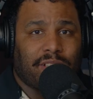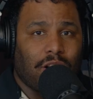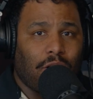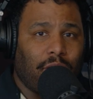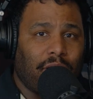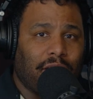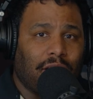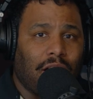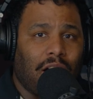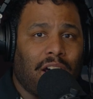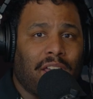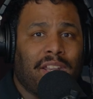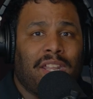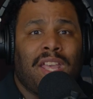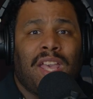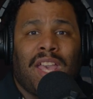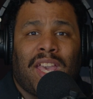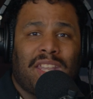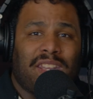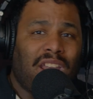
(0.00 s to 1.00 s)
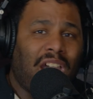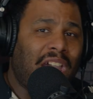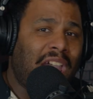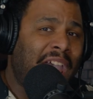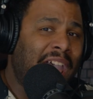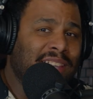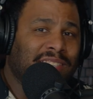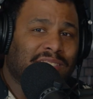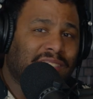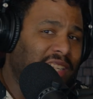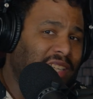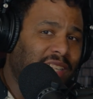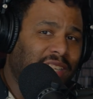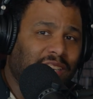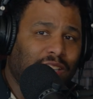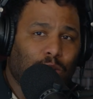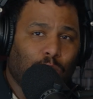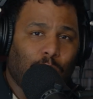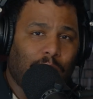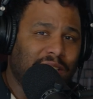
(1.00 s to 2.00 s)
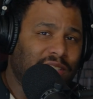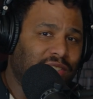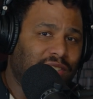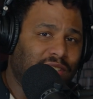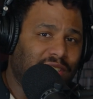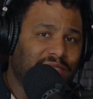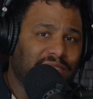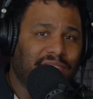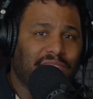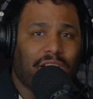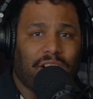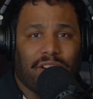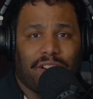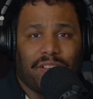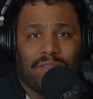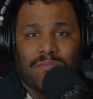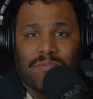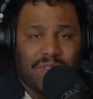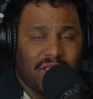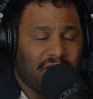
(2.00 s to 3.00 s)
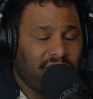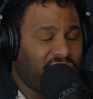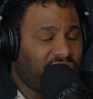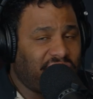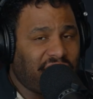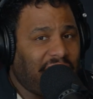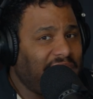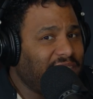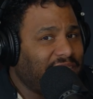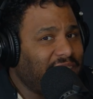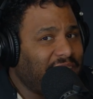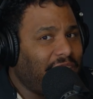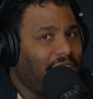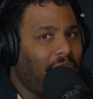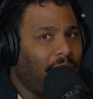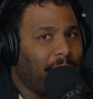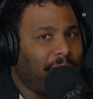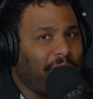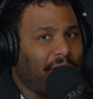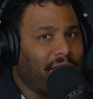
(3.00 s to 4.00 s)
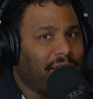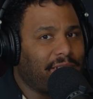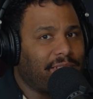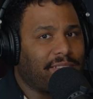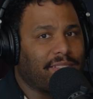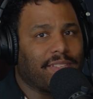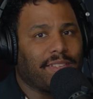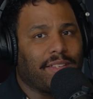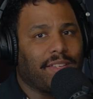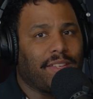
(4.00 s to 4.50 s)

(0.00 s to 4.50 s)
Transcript: going on and not asking any questions that are insanely obvious.